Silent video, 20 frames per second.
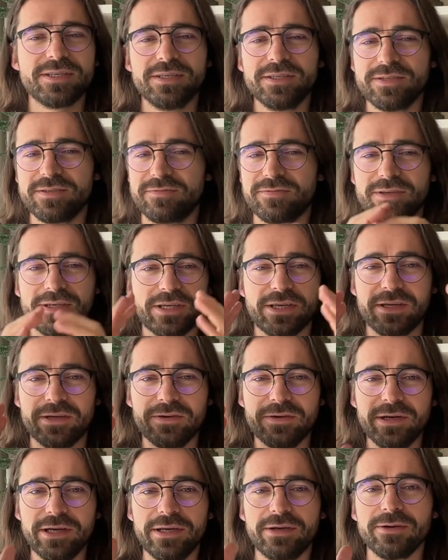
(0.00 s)
it is fucking
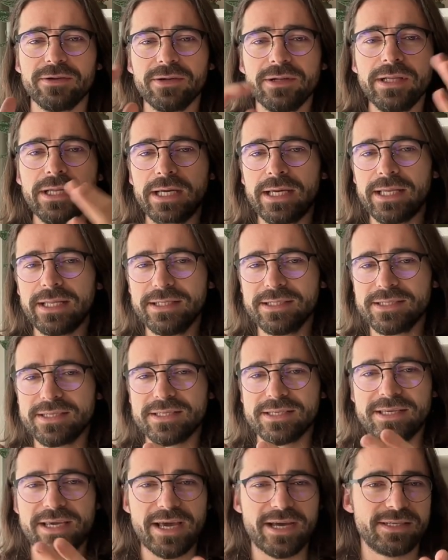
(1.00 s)
critical. This
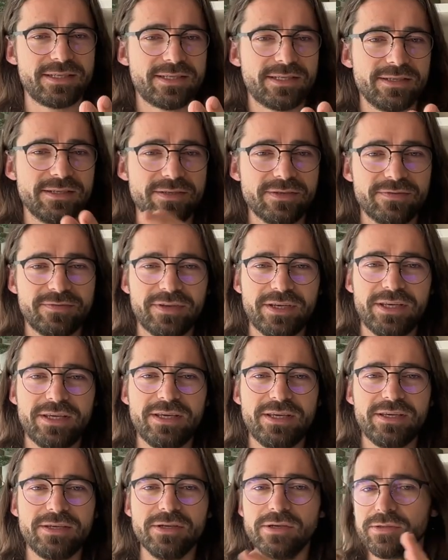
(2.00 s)
is the essence of
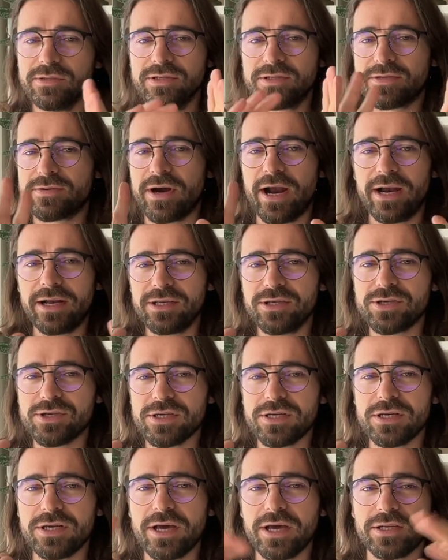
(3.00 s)
any good
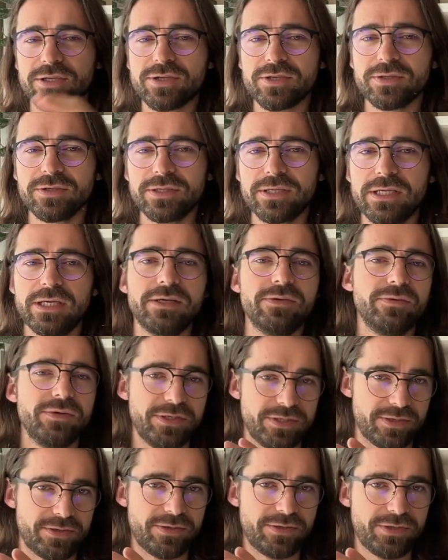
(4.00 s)
strategy, actually,
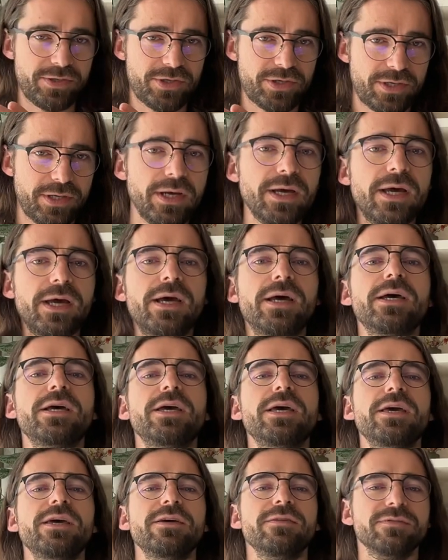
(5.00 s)
research.
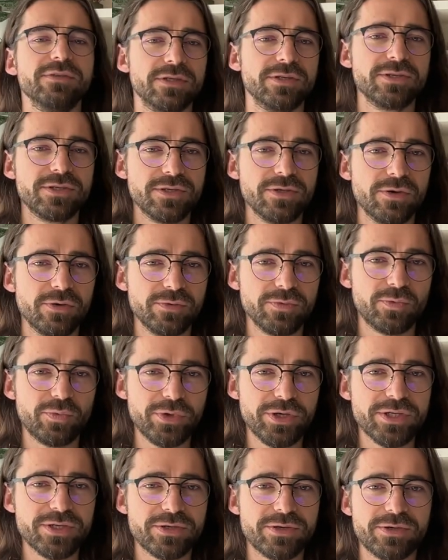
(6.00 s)
If there is no
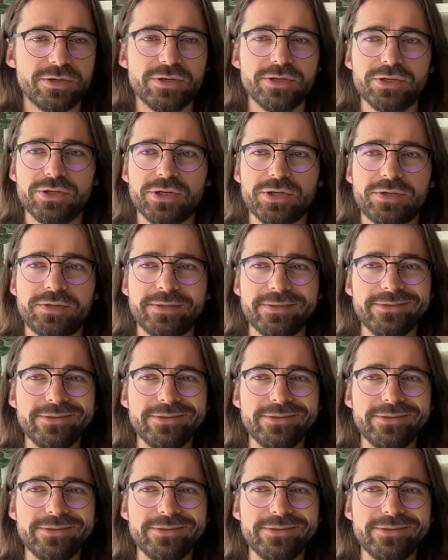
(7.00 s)
research,